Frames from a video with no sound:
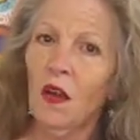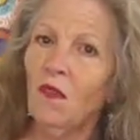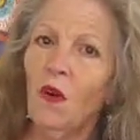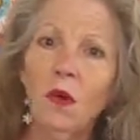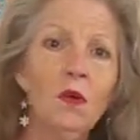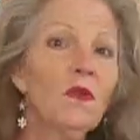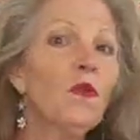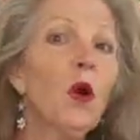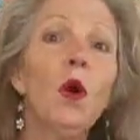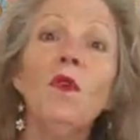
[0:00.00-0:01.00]
Well,
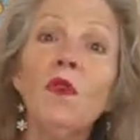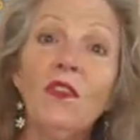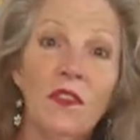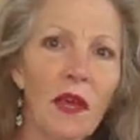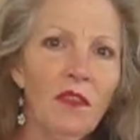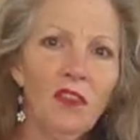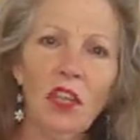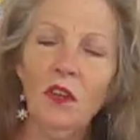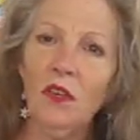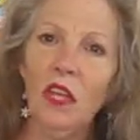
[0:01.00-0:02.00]
for over 7
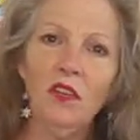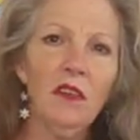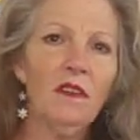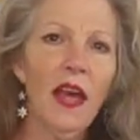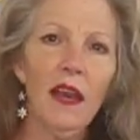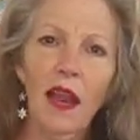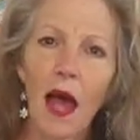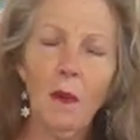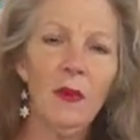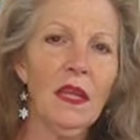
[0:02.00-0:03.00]
generations that had
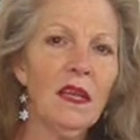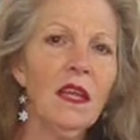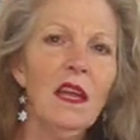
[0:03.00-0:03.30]
happened.